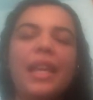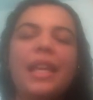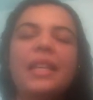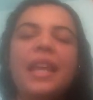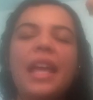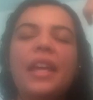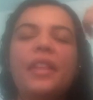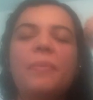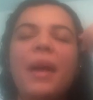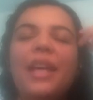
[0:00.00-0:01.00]
Inhale,
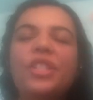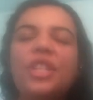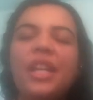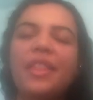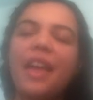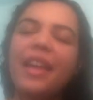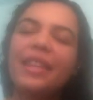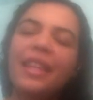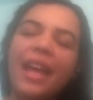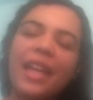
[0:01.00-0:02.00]
imagining that
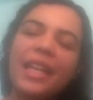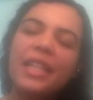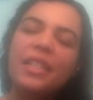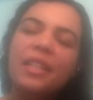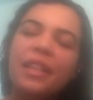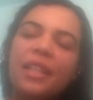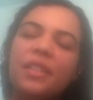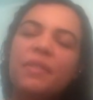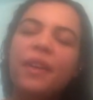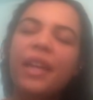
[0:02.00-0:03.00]
light, that
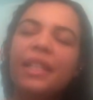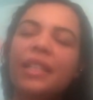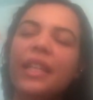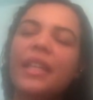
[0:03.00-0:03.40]
divine